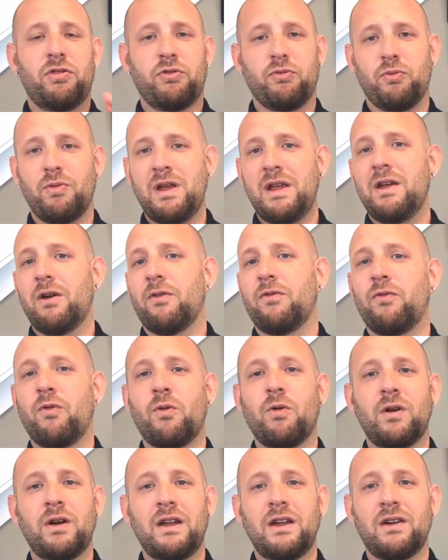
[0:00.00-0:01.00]
3 or
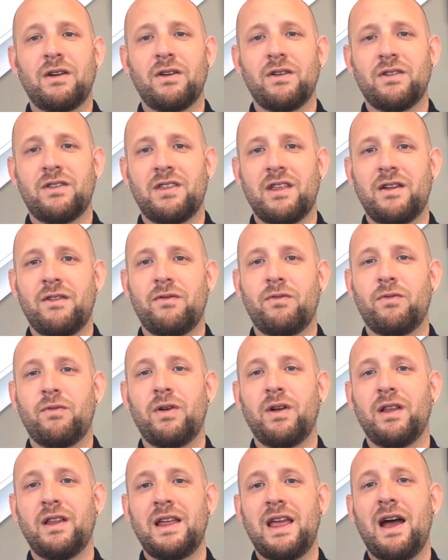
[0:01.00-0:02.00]
4 years that have
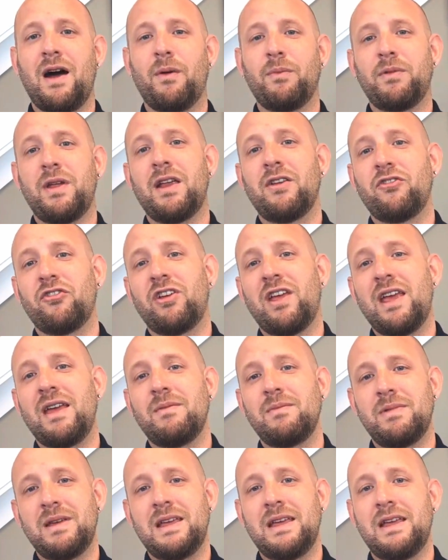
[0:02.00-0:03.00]
really helped
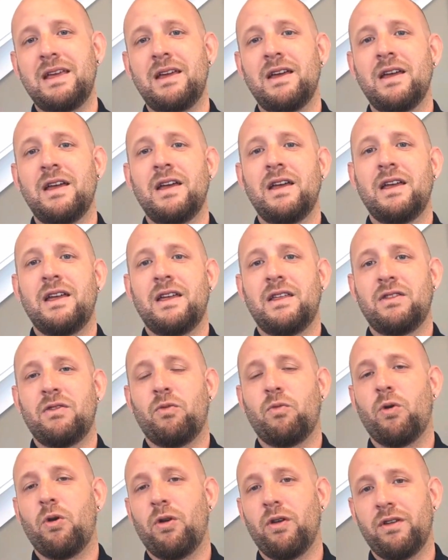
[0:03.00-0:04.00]
educate me in the
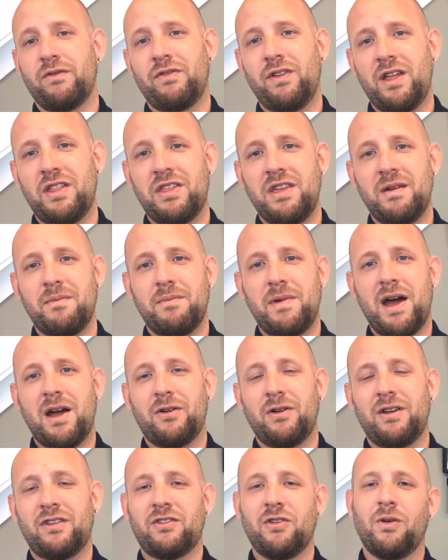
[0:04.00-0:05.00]
world of lithium
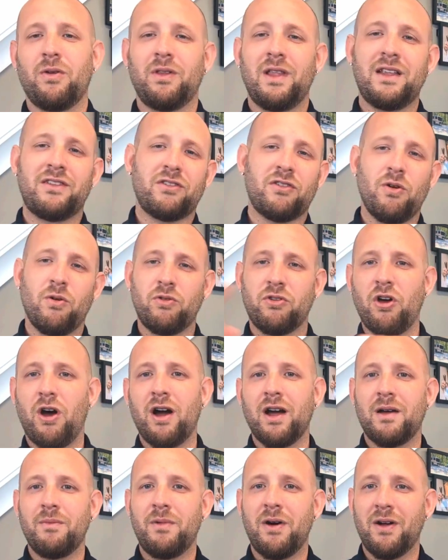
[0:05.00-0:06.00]
batteries. So let's go
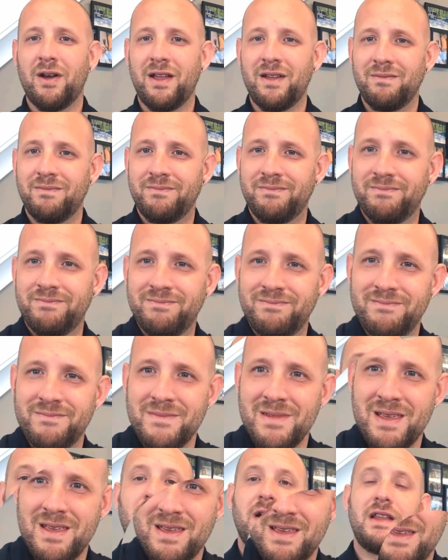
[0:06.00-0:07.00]
talk about it.
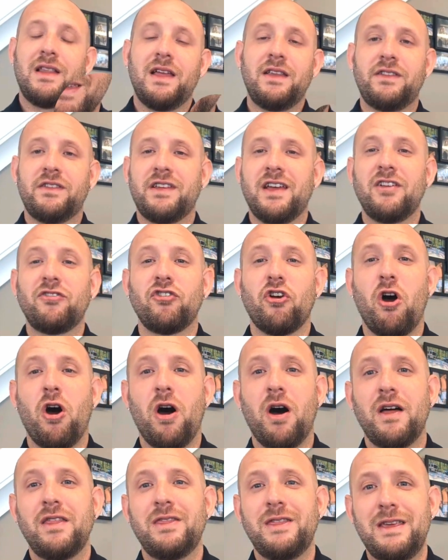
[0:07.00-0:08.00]
All right, let's touch
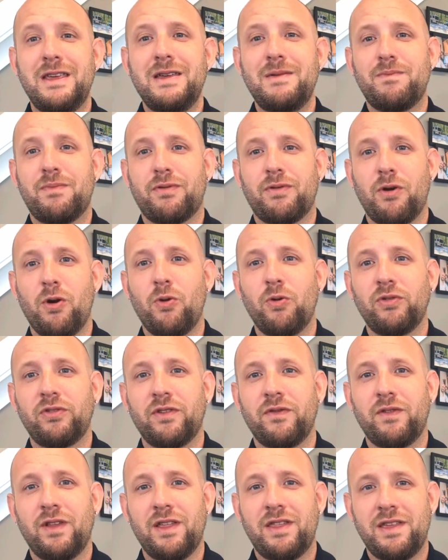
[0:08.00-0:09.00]
on the pros
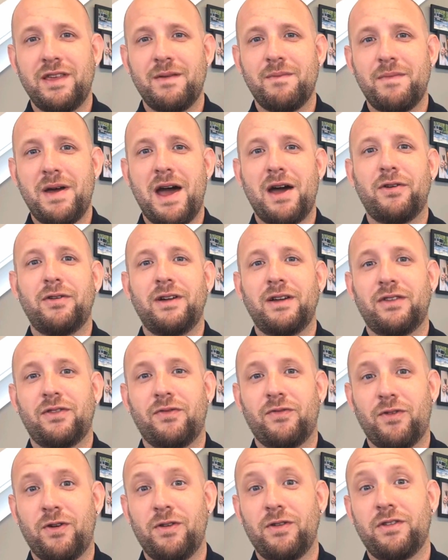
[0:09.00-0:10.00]
of lithium batteries
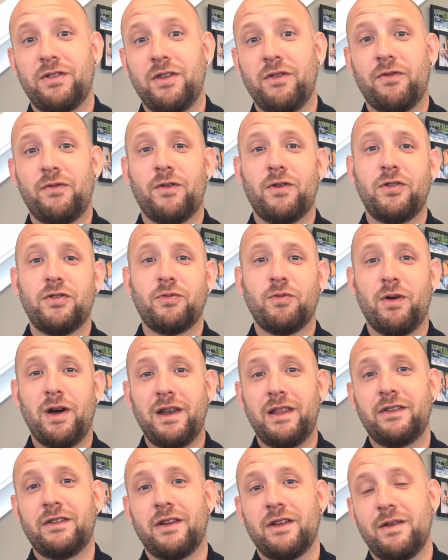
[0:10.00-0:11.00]
first. The first
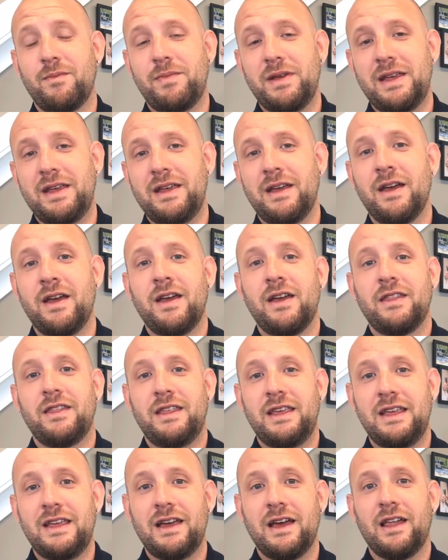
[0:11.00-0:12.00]
one is going to be
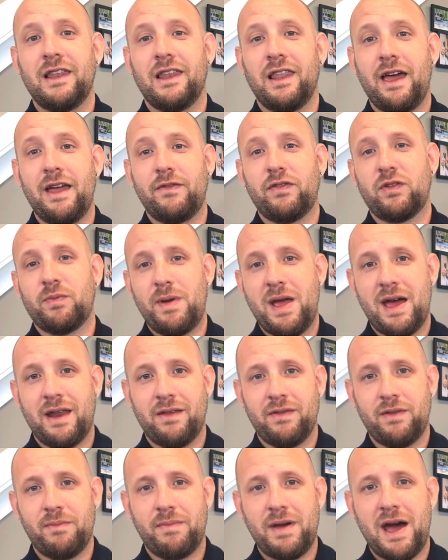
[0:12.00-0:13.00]
the lifespan
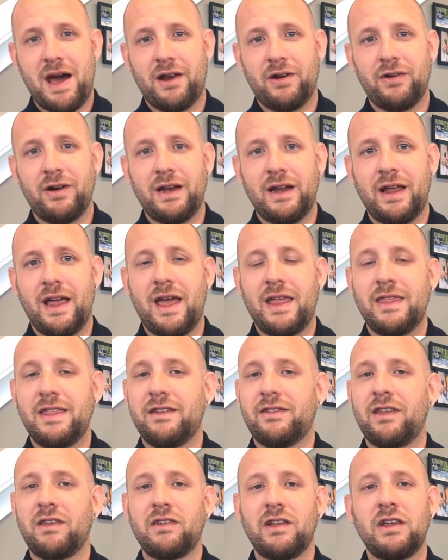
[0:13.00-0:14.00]
of the battery. And
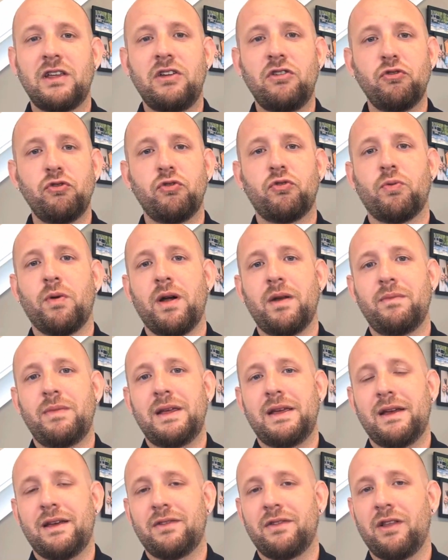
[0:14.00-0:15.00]
this is a huge one
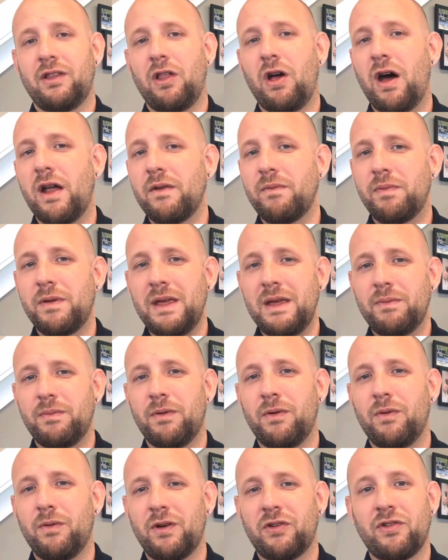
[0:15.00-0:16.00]
because a lot of
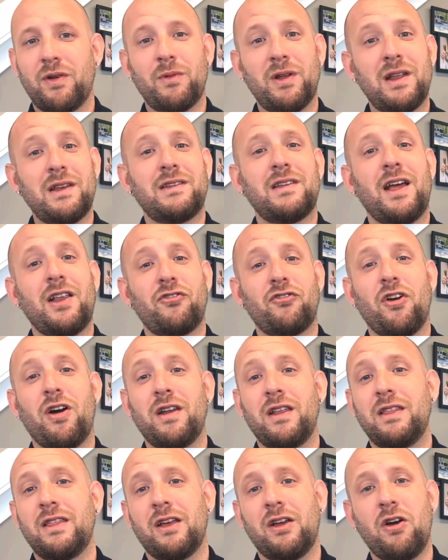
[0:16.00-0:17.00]
people, which I'm going to touch
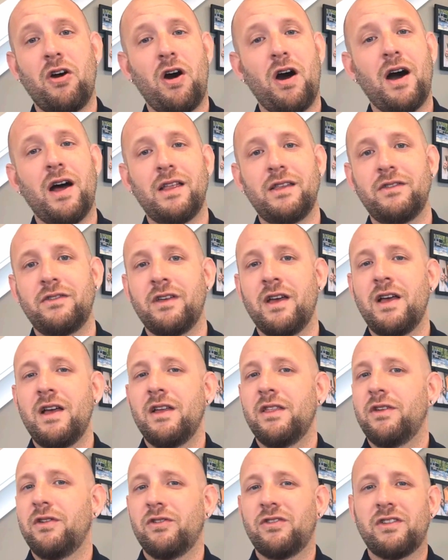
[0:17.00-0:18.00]
on in the cons,
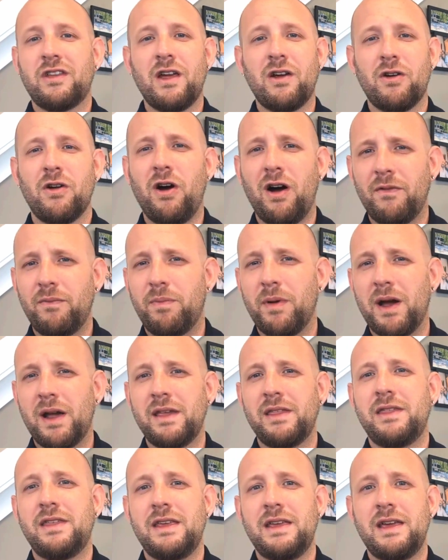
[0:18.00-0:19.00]
they're scared off
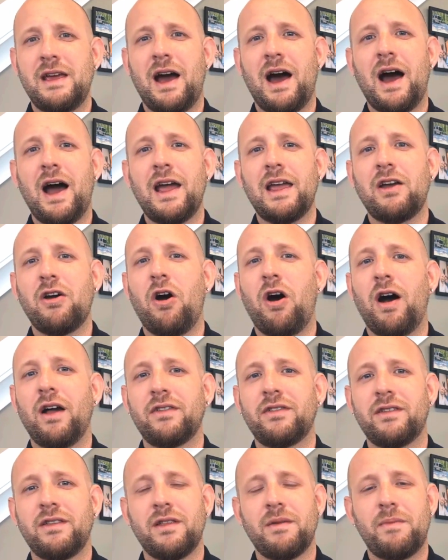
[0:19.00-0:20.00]
by the high
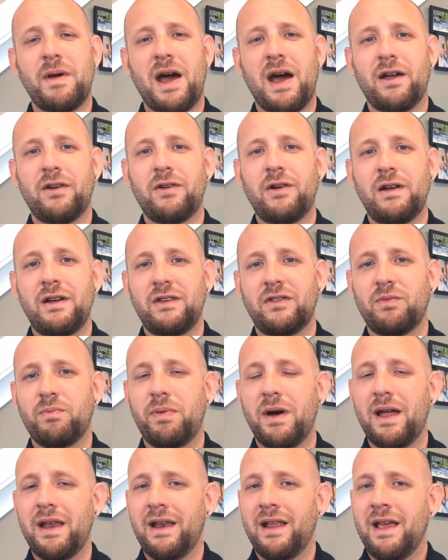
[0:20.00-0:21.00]
cost of the batteries.
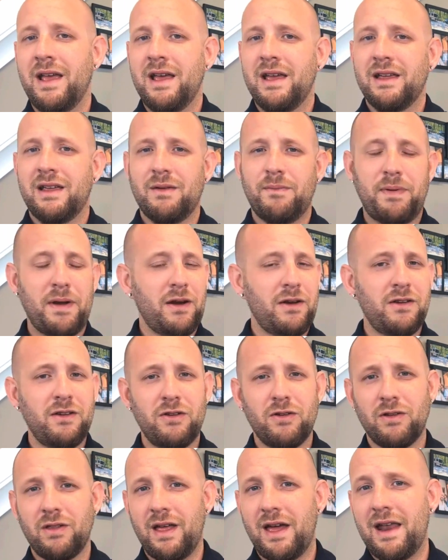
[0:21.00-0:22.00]
But compared to
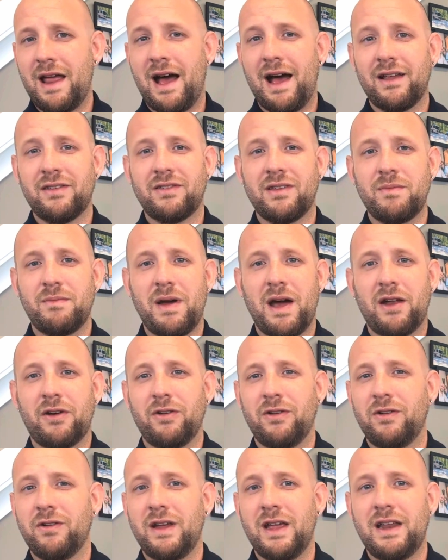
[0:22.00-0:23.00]
your lead acid
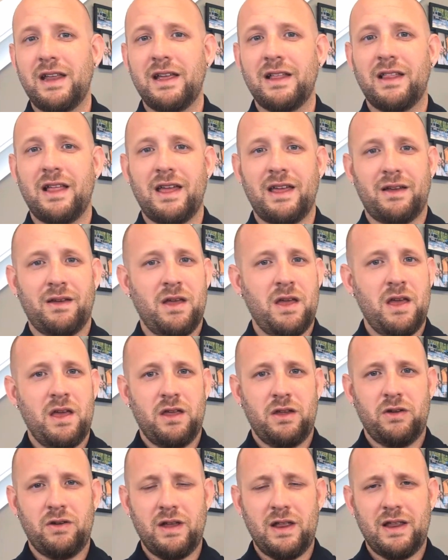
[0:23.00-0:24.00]
battery, you're
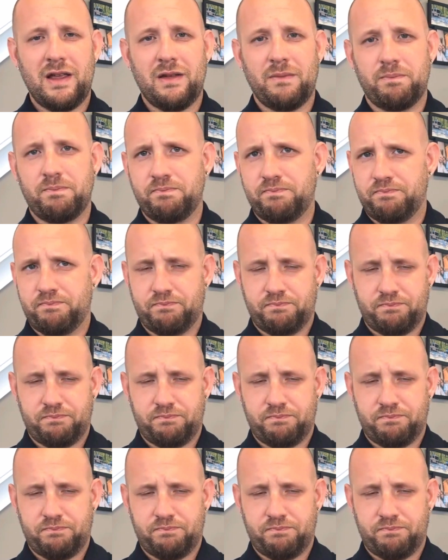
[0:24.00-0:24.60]
getting